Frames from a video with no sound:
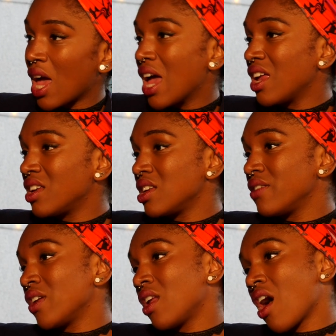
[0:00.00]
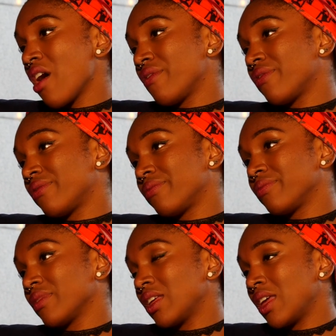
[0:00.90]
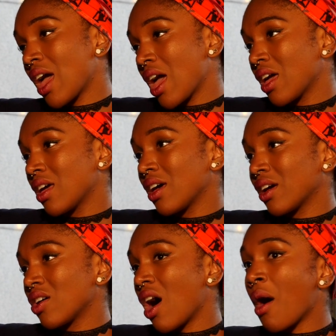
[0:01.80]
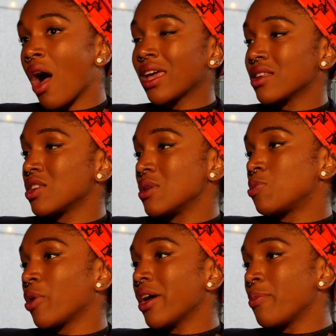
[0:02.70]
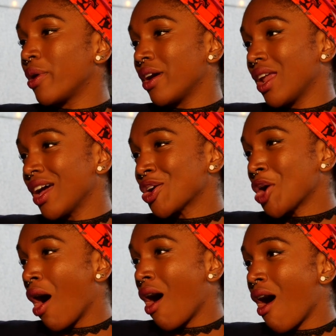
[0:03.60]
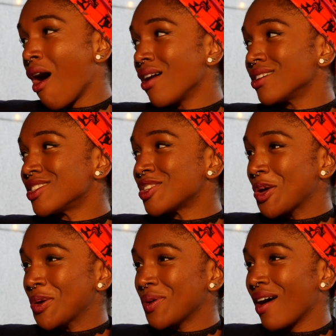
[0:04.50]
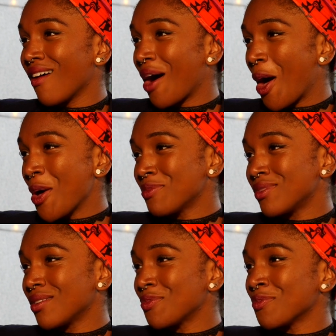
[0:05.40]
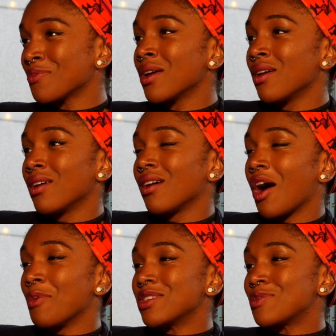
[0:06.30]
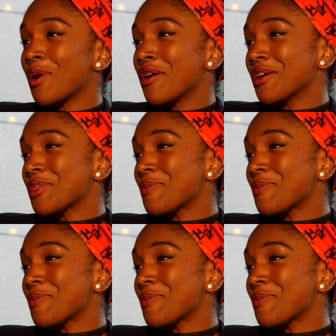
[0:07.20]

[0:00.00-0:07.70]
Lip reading: Yeah, living life. Yeah. I get so inspired by like art, so I hope that I'm inspiring other